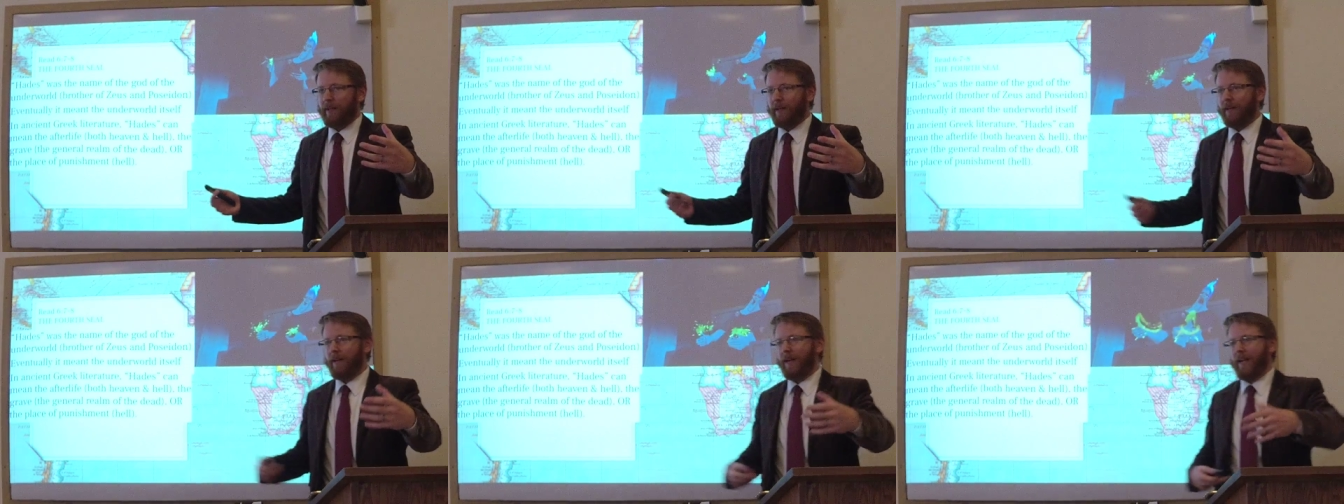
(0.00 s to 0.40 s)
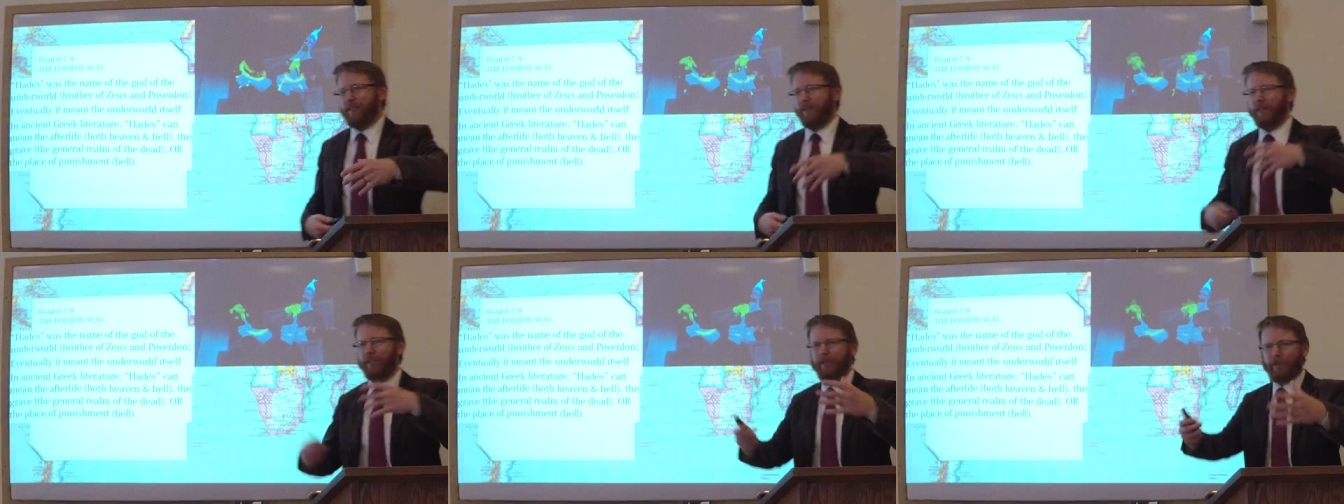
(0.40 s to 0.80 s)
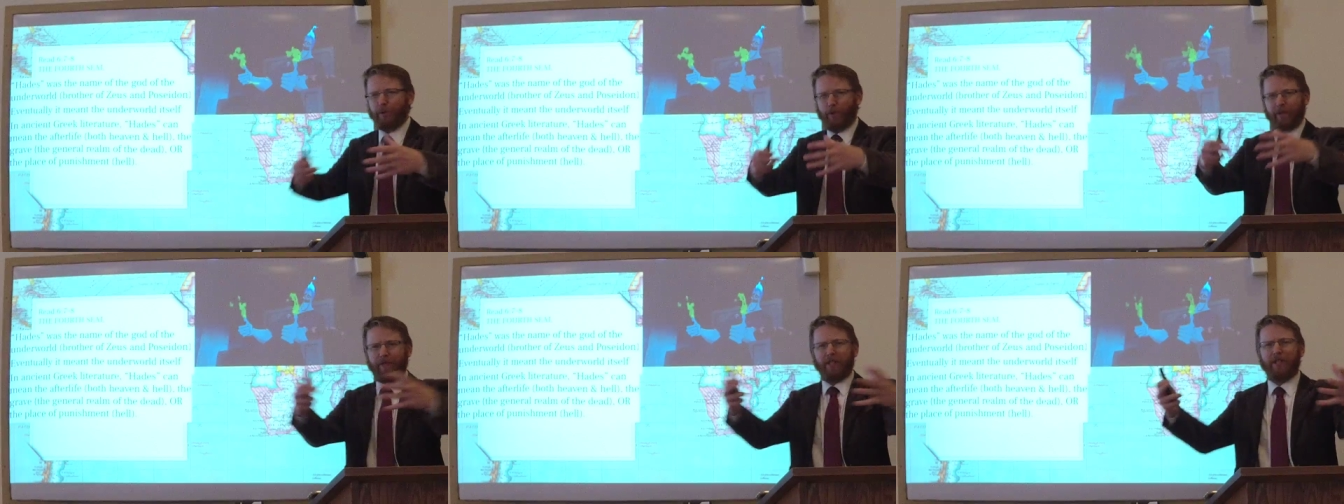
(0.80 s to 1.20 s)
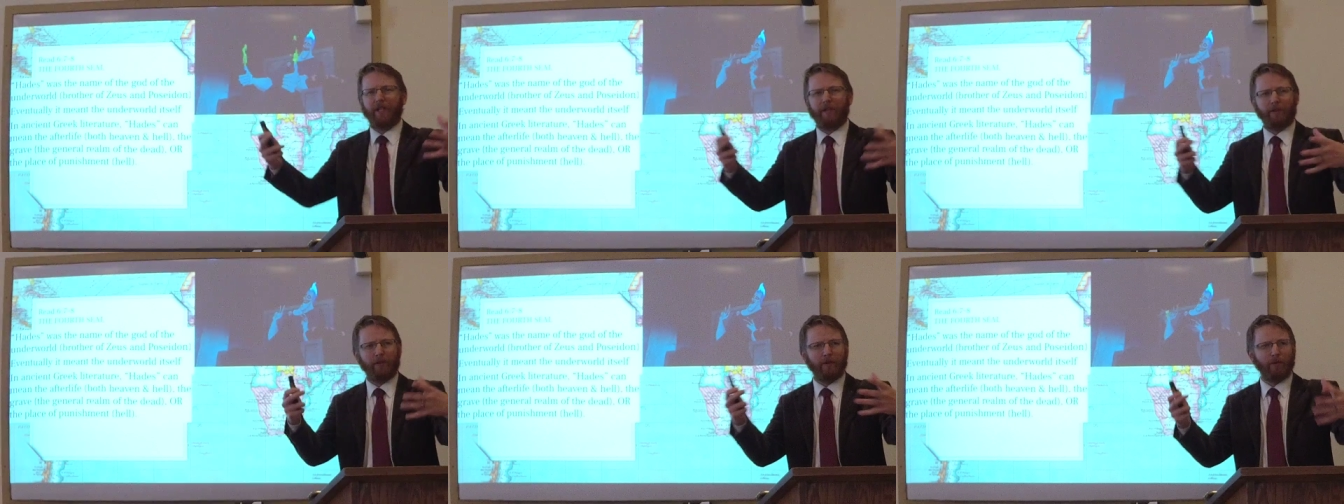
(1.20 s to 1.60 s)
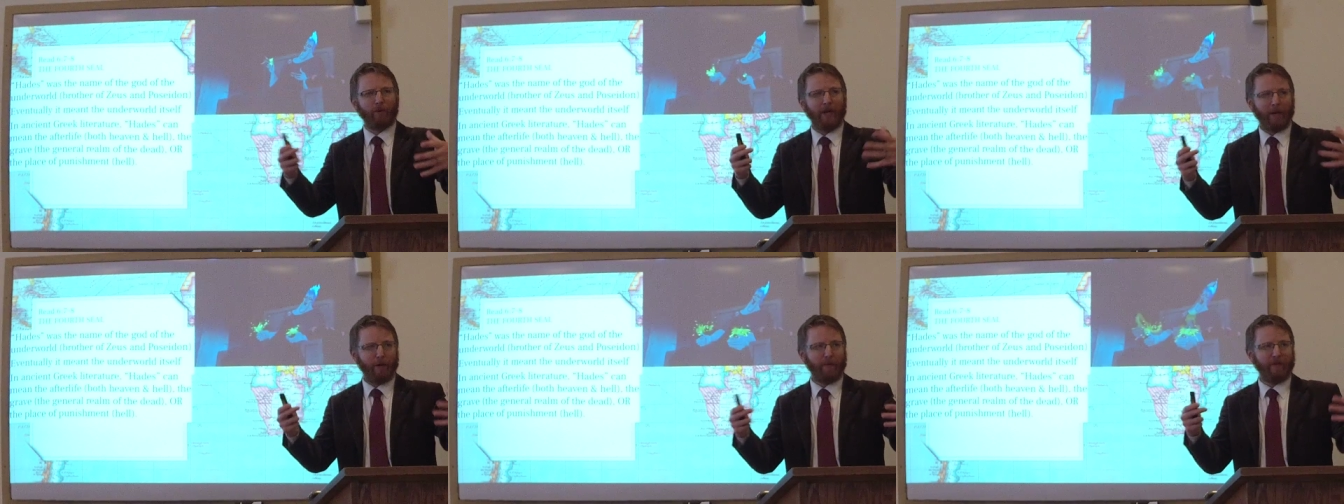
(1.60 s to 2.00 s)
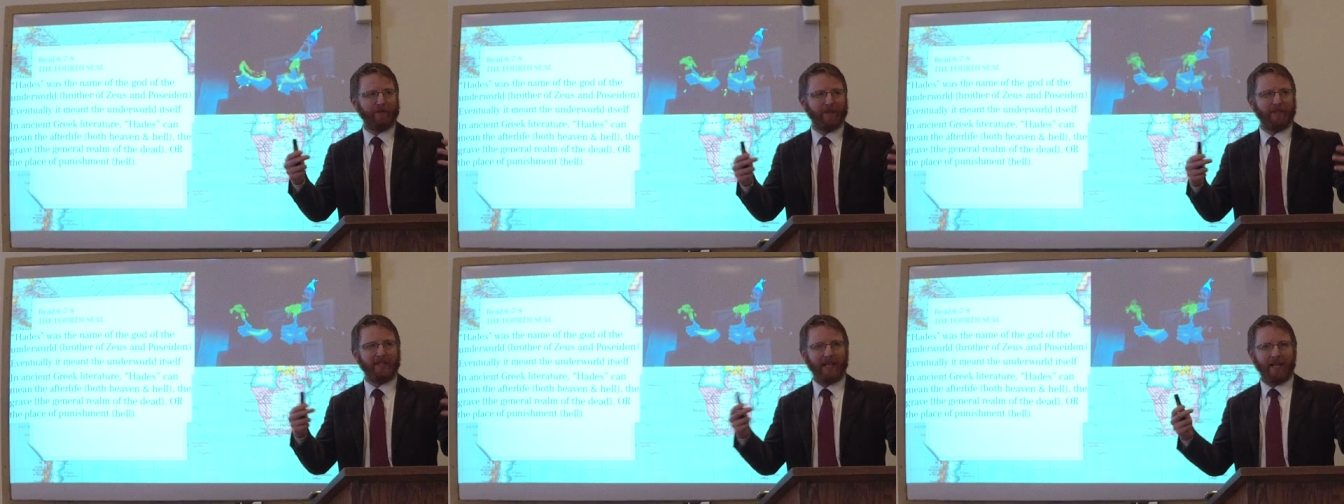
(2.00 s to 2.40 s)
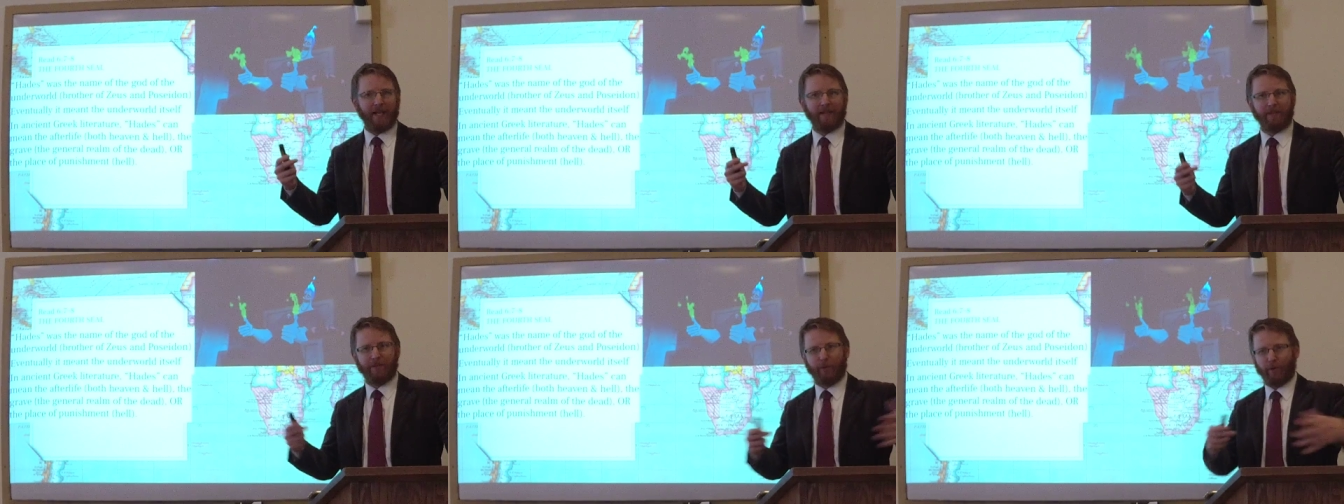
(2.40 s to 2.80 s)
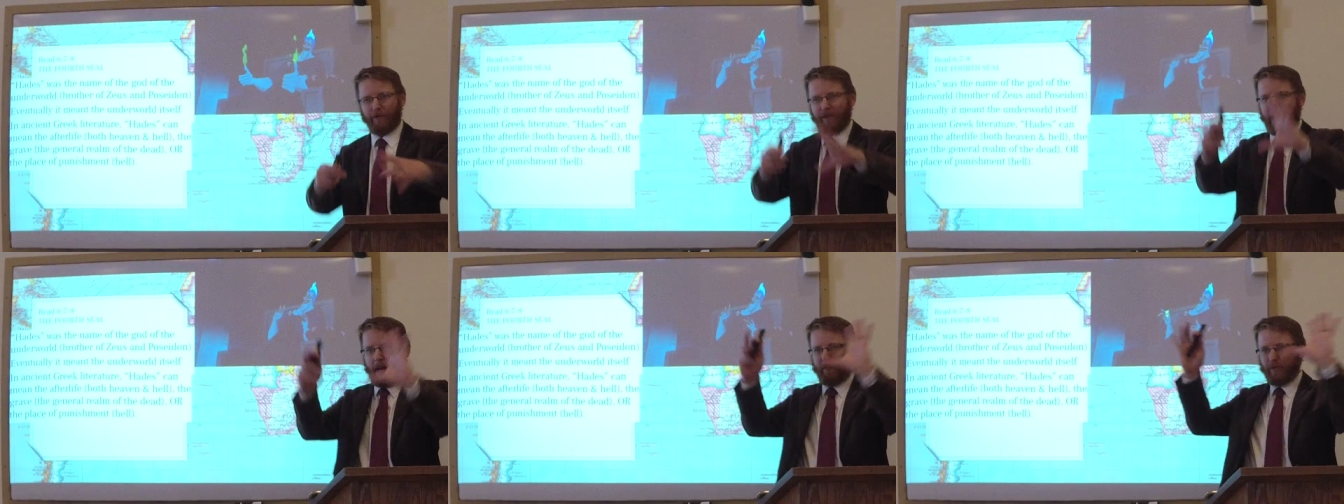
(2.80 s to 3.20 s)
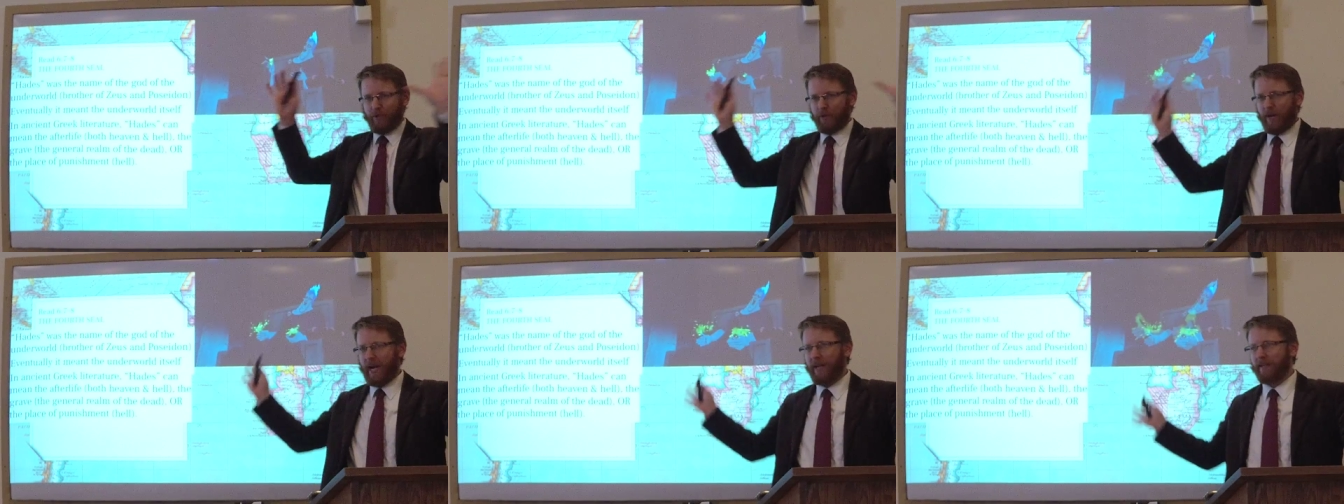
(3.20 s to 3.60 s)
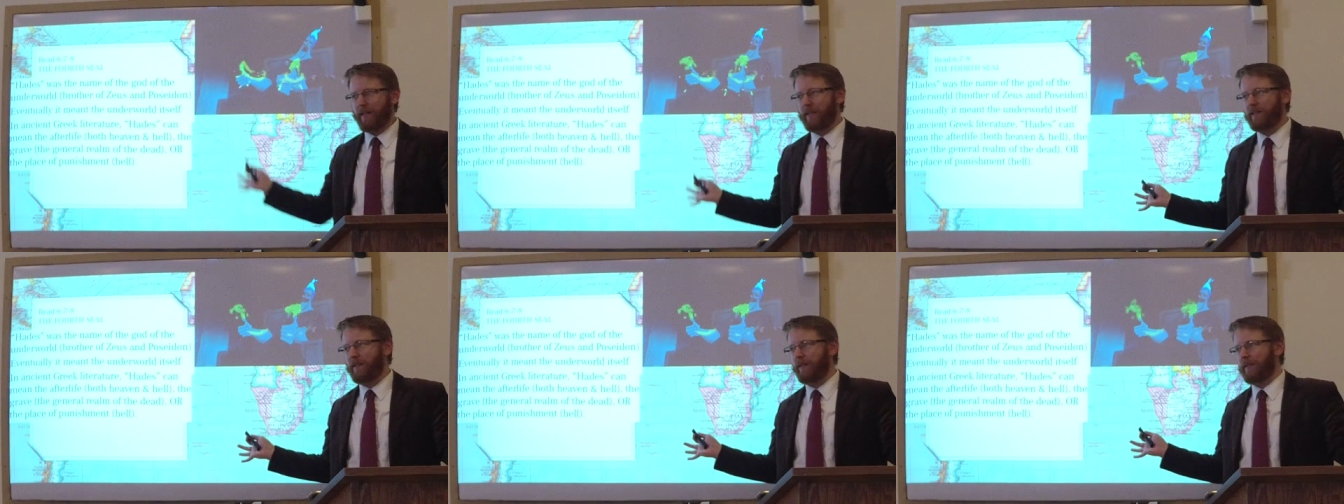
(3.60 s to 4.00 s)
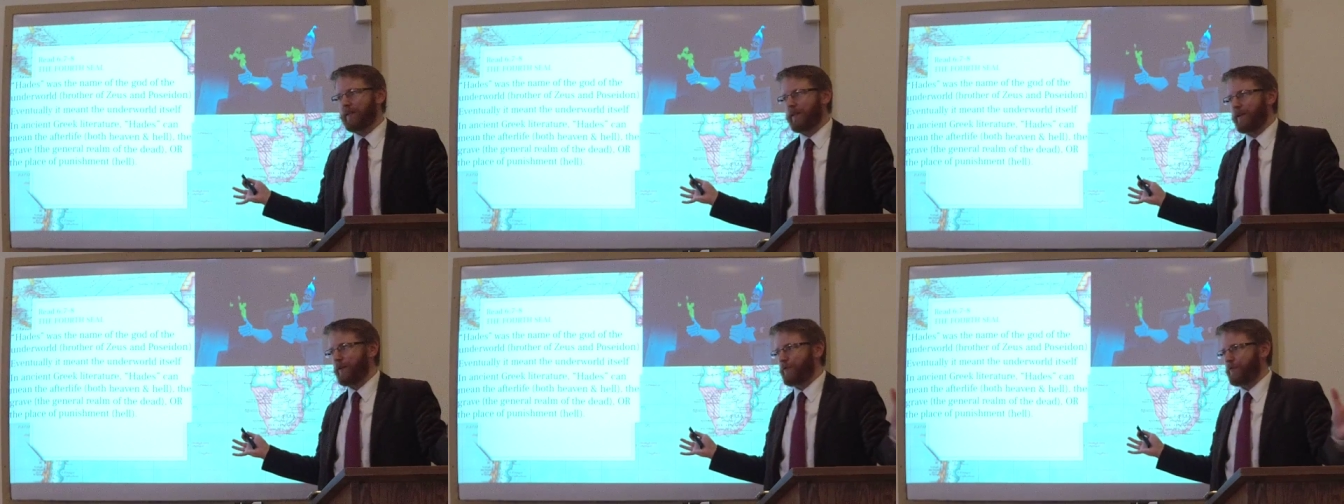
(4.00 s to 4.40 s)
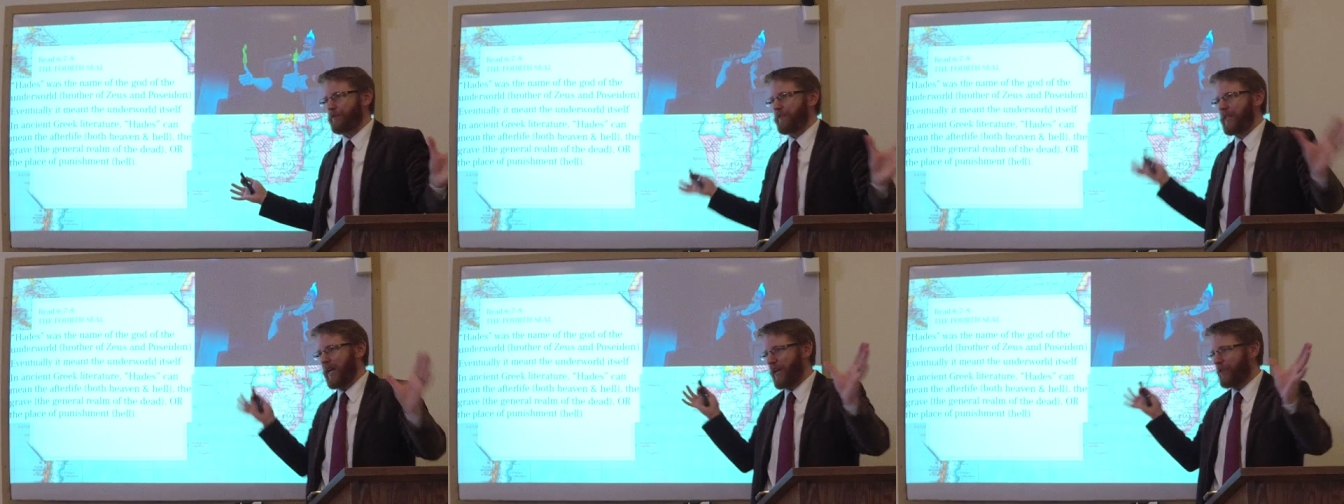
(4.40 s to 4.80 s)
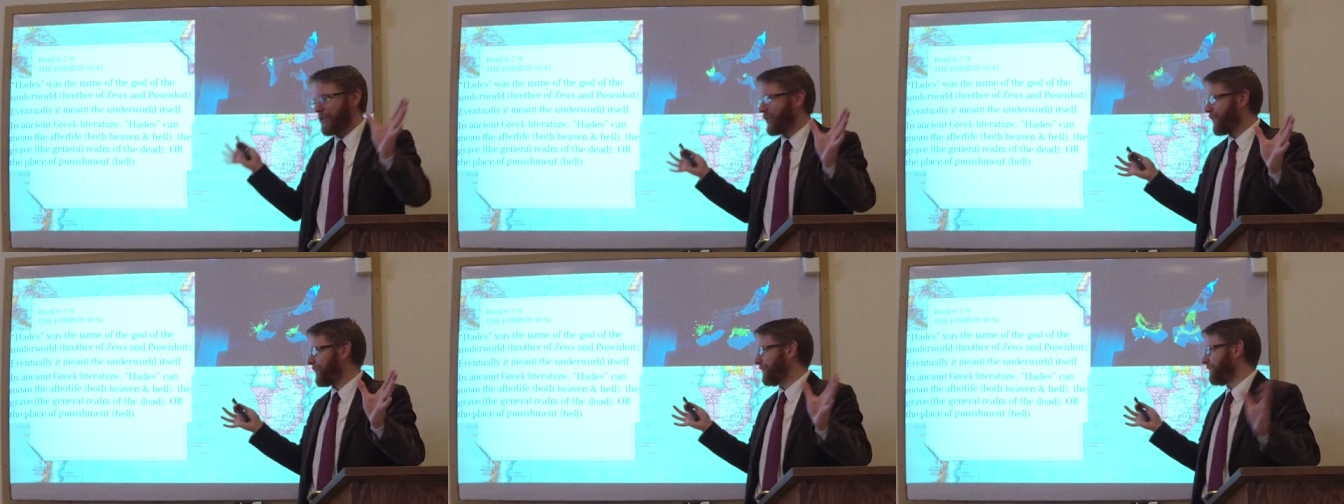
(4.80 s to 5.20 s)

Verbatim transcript: uh, as in just sort of the general realm of the dead, a sort of abstract idea of death.